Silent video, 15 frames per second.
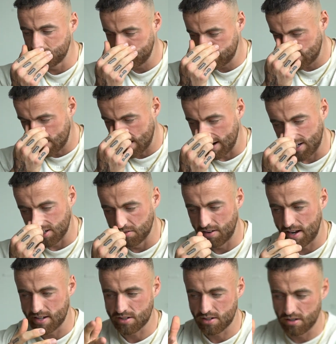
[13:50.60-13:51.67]

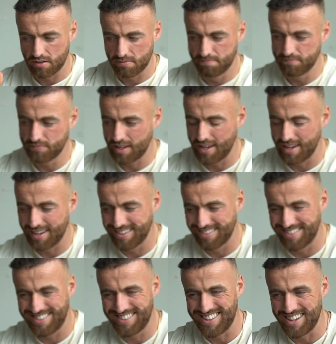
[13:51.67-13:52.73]
Cardiovascular in
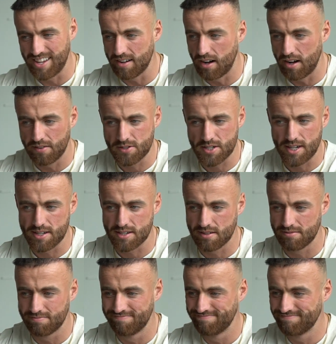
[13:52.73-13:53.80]
the off
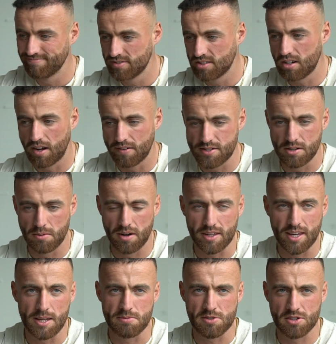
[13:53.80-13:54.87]
season, obviously you want
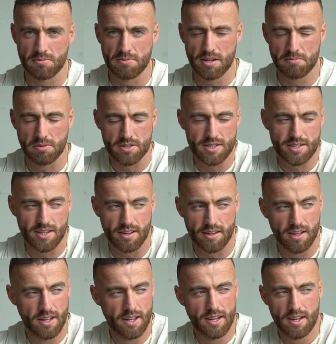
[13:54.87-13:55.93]
to keep some in, but
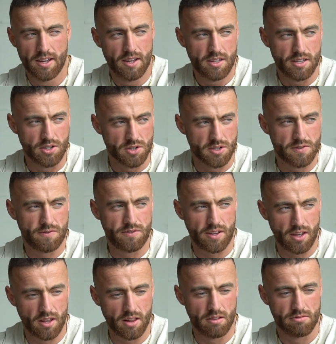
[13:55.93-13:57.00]
still you just
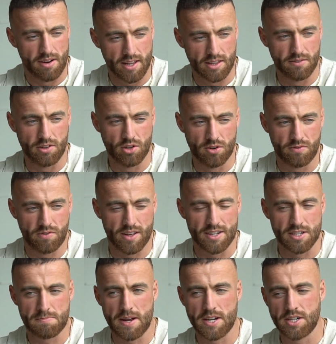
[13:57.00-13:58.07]
feel relatively unfit, and
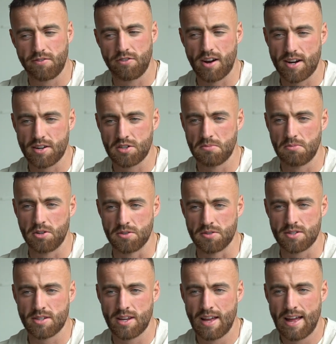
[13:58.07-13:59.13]
especially if you are someone
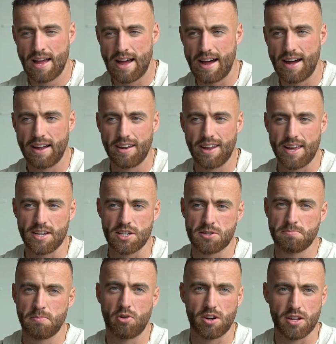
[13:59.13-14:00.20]
who's had a
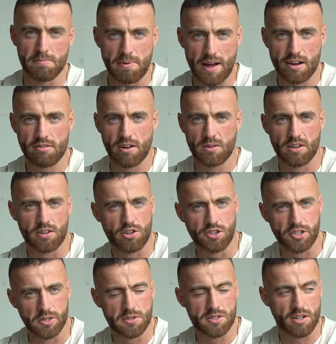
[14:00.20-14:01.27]
sporting background and you're
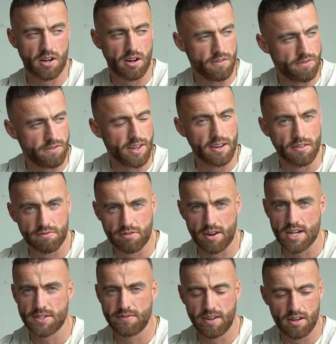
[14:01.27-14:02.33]
used to kind of feeling
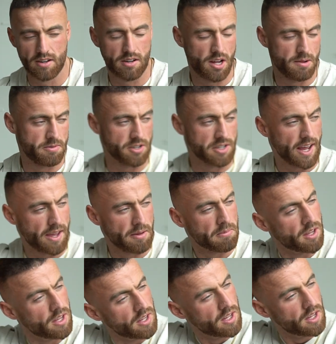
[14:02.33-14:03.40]
fresh, feeling on top of your game,
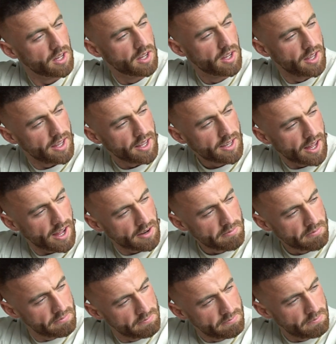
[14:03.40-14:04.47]
it
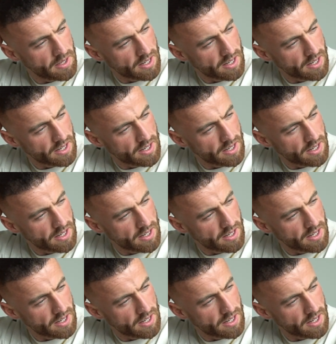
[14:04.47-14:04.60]
can be a